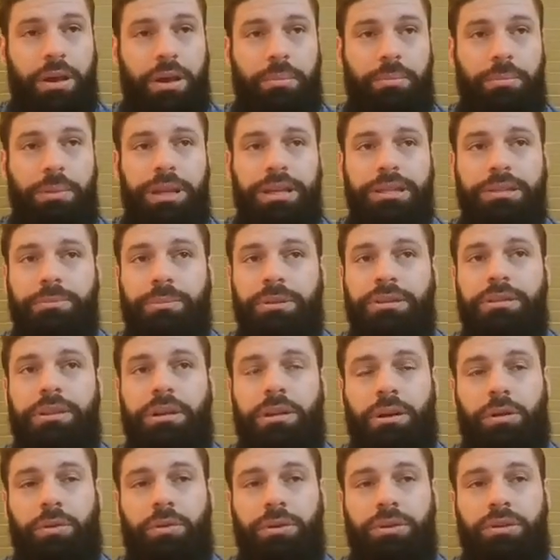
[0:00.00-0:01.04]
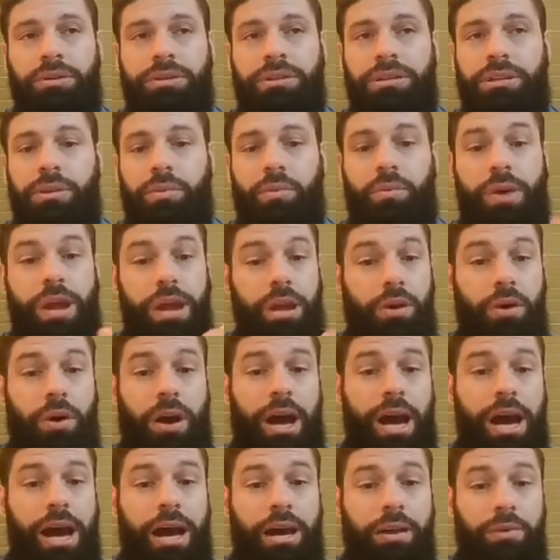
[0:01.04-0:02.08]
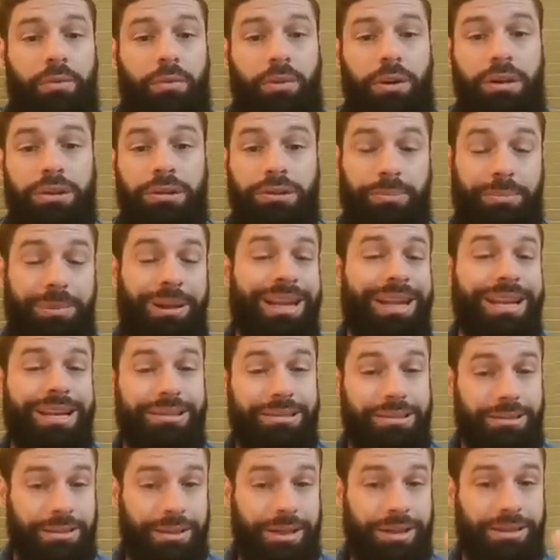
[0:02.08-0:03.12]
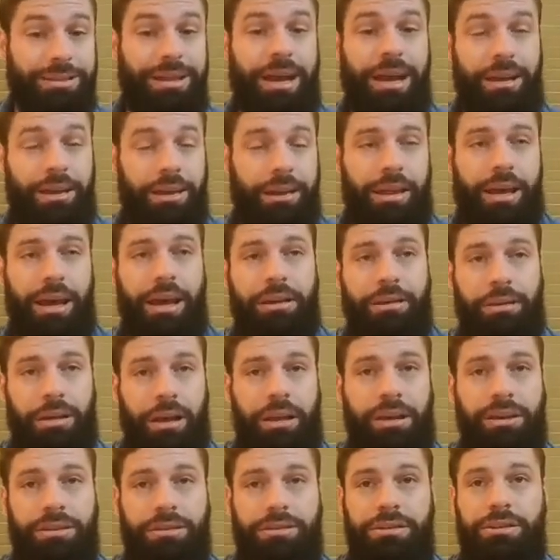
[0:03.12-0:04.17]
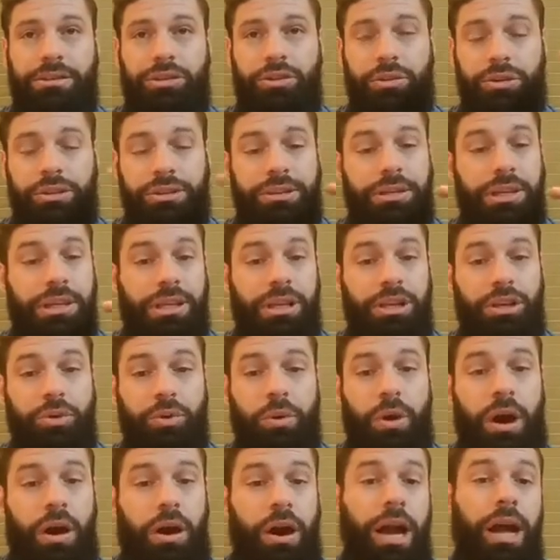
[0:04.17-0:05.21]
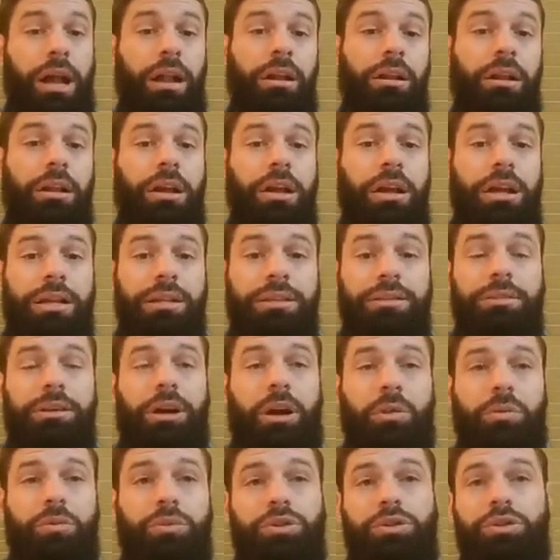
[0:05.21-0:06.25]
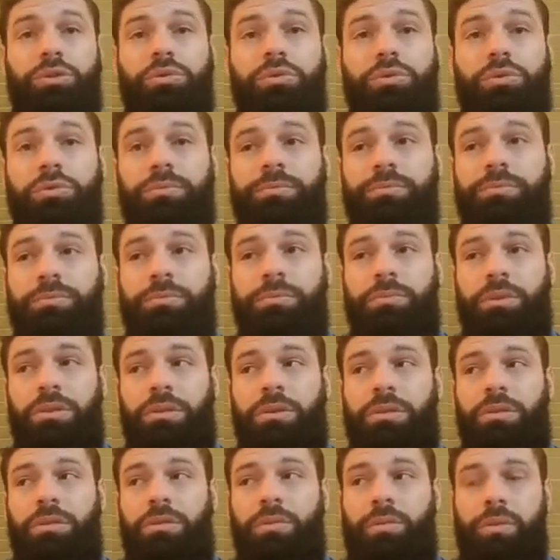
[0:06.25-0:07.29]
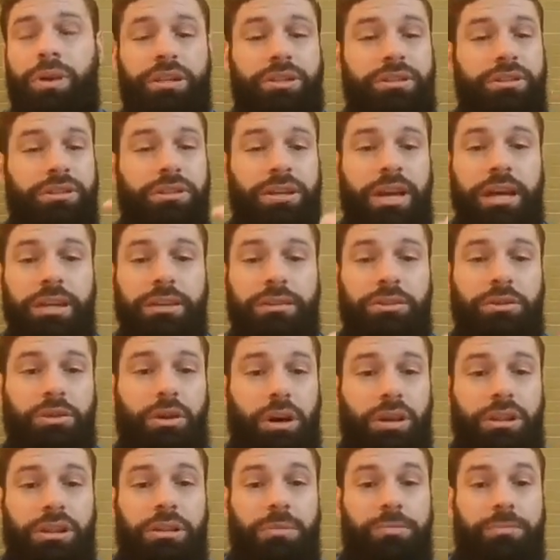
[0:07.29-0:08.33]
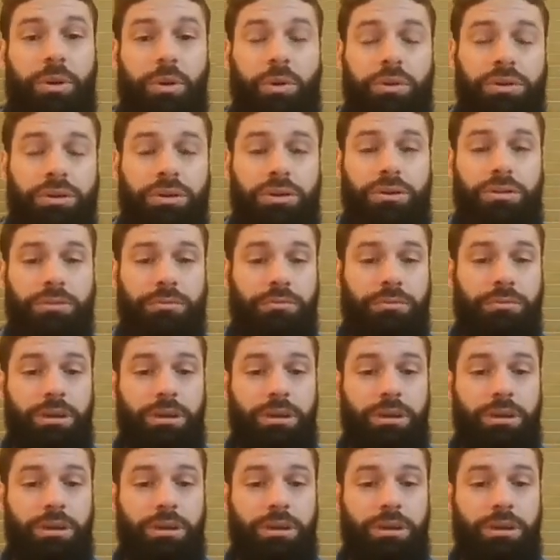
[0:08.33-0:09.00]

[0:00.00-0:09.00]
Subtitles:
Placements allow you to see where your ad was placed, exactly that, and you can see the URL down to which sites got the most